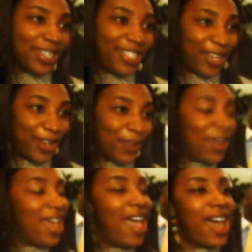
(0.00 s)
and two,
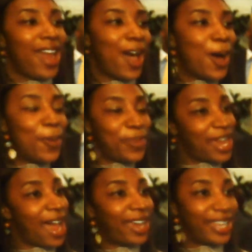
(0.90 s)
and I hope
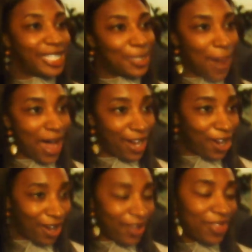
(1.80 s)
that I can
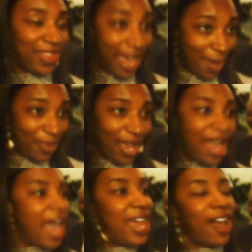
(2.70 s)
inspire them,
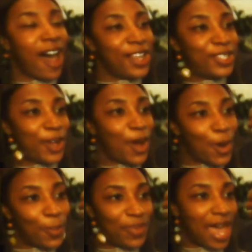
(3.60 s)
and I also
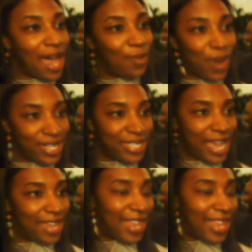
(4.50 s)
hope that one day